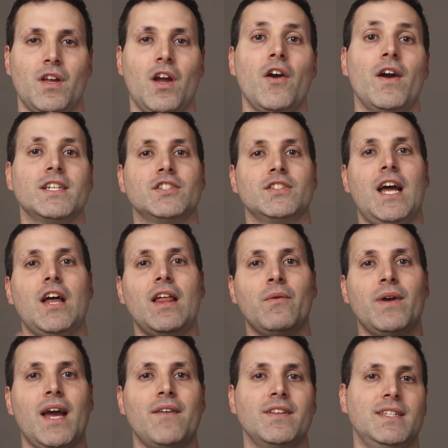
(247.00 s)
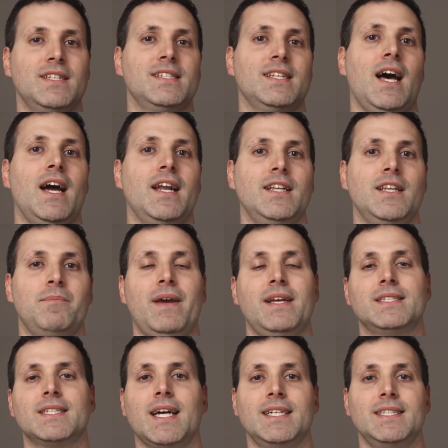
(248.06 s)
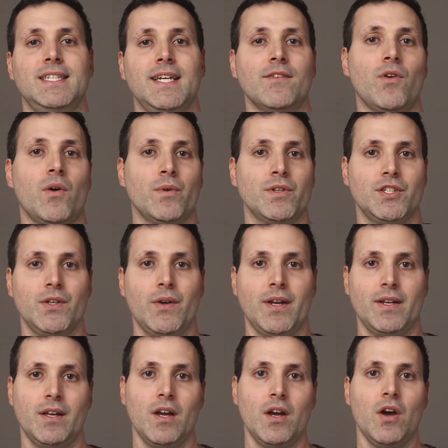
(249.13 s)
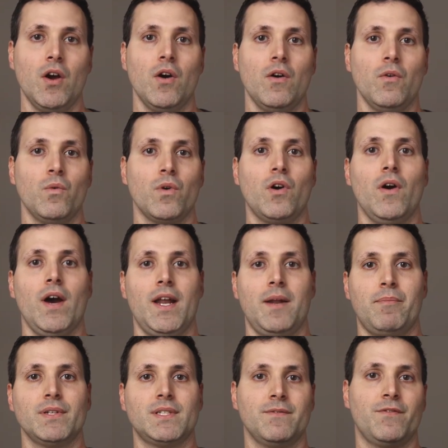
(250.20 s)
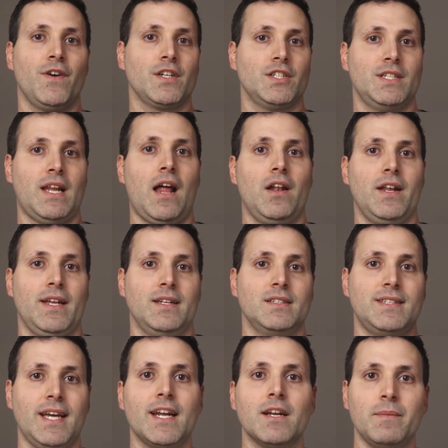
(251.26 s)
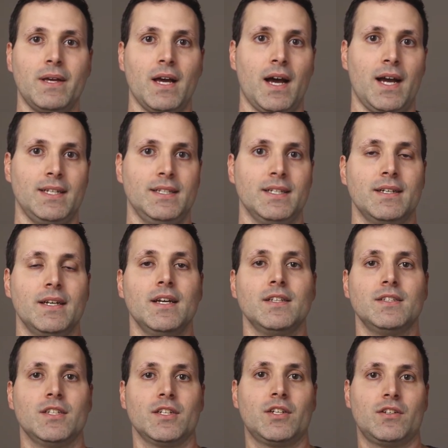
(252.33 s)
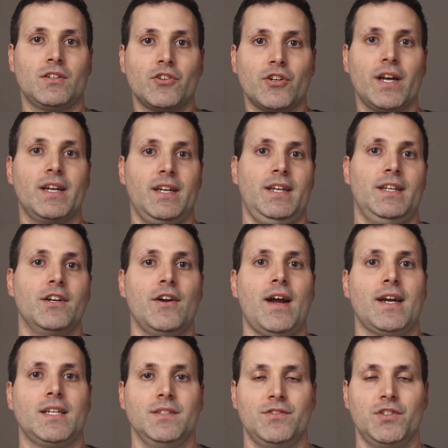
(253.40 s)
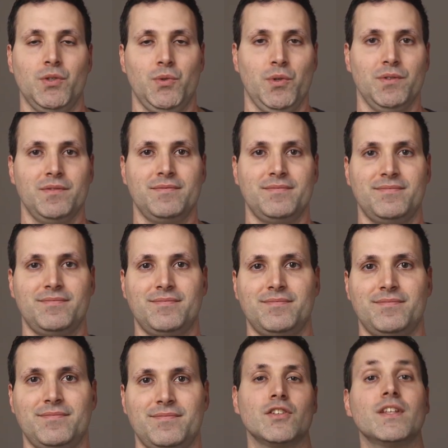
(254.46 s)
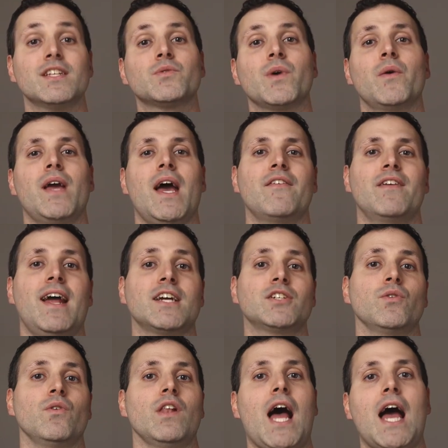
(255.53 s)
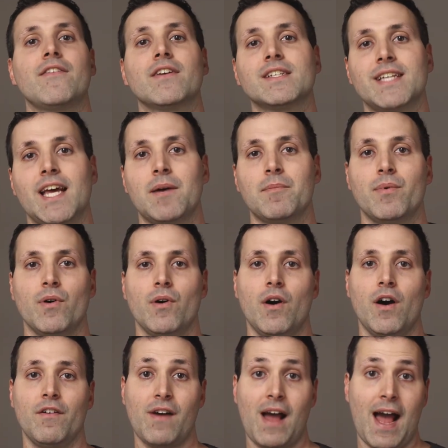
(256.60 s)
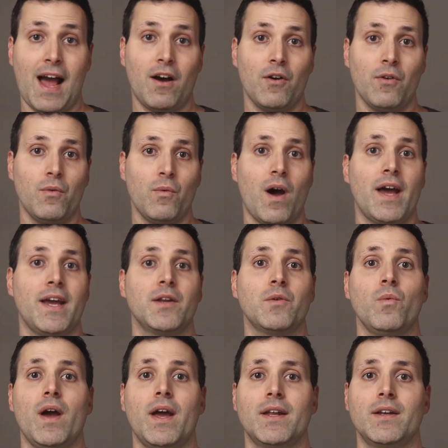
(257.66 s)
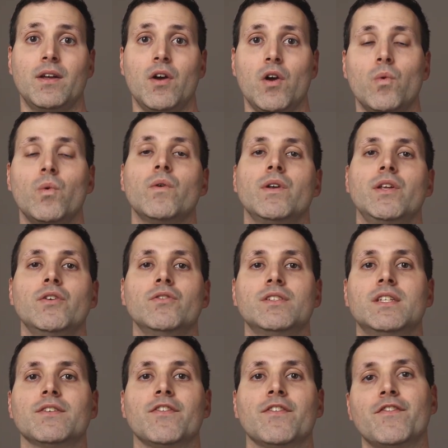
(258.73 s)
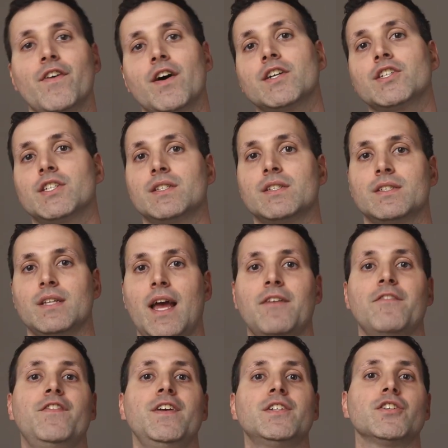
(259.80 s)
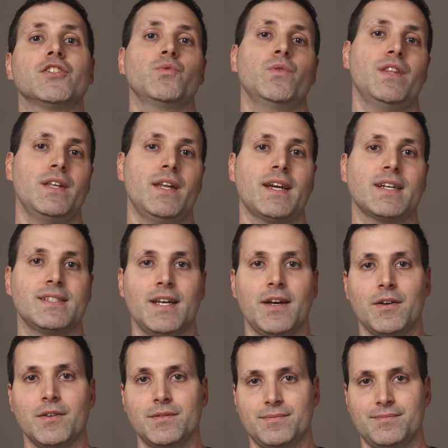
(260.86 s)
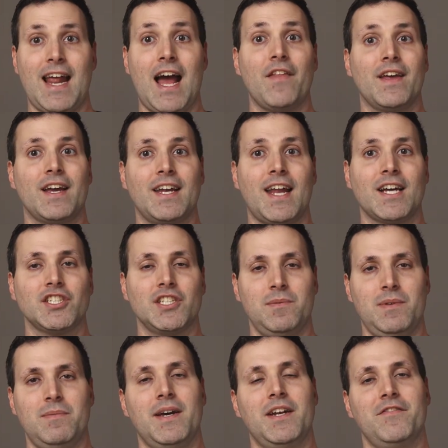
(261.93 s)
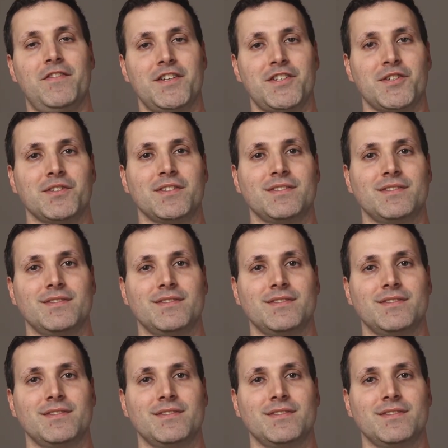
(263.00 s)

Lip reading: Alright, so now that we have the design and the basic idea of what we're doing, we'll go ahead and put some functionality and data behind it to create an interactive tool. So this way we have an actual live example of how, why, and when we would use different functions and features within Excel, and how they can actually be beneficial.